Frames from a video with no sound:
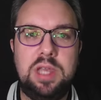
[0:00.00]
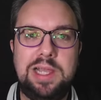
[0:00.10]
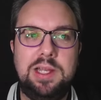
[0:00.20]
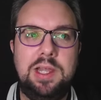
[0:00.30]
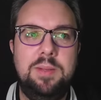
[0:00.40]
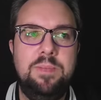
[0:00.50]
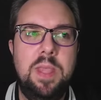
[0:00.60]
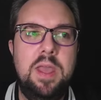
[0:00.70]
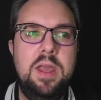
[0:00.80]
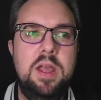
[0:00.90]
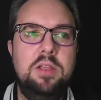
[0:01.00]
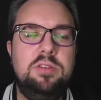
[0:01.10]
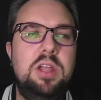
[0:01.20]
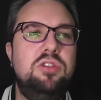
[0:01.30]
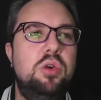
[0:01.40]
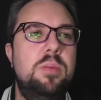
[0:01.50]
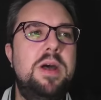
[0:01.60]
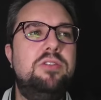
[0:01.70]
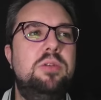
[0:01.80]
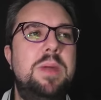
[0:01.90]
Agony. So let's talk
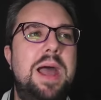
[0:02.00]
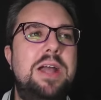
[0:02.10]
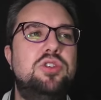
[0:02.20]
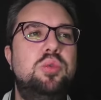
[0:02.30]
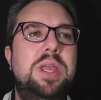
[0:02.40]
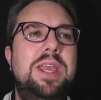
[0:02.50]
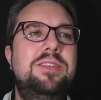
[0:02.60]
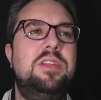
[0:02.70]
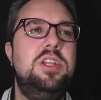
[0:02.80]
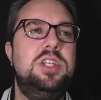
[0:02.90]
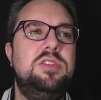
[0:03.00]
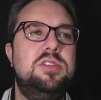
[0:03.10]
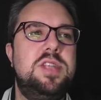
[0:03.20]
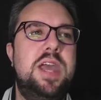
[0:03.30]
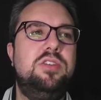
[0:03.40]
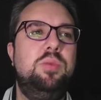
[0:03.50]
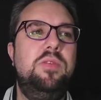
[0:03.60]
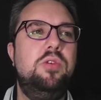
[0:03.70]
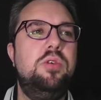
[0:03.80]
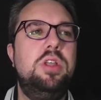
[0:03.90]
about some actual key synergies and decks.
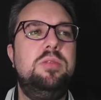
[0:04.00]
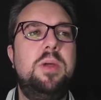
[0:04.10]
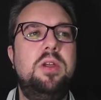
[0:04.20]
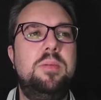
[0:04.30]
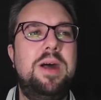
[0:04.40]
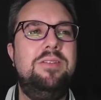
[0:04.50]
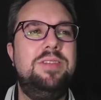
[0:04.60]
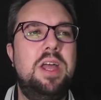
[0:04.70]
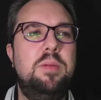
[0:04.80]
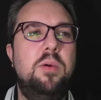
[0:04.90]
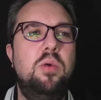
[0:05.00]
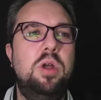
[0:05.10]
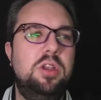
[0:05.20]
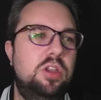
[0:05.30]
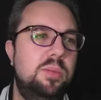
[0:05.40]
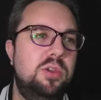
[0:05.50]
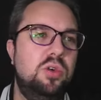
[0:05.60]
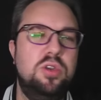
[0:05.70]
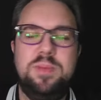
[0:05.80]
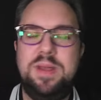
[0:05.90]
We've already spoken about Deadpool and Human
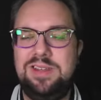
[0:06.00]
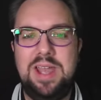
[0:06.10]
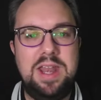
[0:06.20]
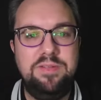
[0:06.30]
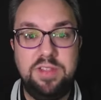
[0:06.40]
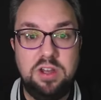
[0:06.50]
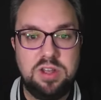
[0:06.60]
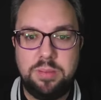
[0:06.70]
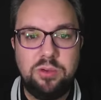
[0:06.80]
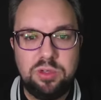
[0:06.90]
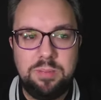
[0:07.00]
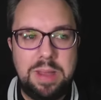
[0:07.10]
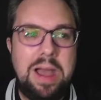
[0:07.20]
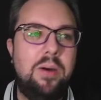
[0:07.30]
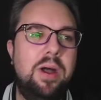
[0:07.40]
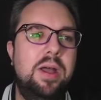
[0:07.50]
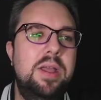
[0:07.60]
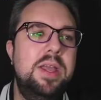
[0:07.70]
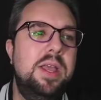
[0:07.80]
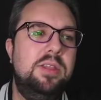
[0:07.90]
Torch. Basically, anything that doubles in power
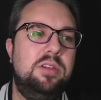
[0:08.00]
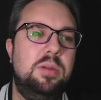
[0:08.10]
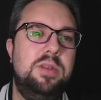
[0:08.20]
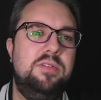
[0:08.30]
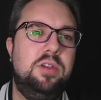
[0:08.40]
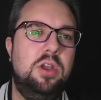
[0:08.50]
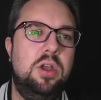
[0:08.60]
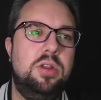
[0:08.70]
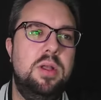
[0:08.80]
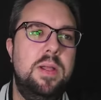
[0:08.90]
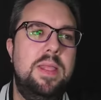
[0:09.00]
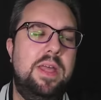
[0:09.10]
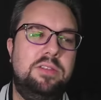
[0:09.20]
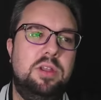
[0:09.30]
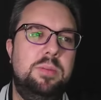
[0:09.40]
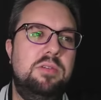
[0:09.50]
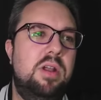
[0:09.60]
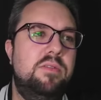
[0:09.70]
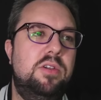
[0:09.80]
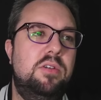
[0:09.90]
is going to be good. That's going to be
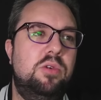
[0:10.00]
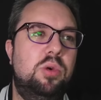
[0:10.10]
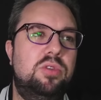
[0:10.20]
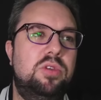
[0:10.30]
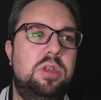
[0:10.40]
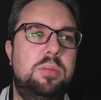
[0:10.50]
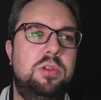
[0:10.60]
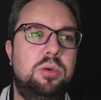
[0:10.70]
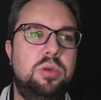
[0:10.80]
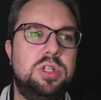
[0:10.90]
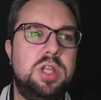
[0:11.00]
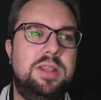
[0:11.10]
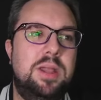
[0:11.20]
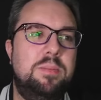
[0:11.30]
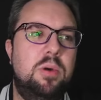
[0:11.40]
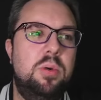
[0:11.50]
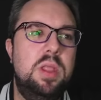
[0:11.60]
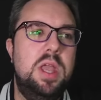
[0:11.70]
relevant, of course, for Human Torch and Deadpool.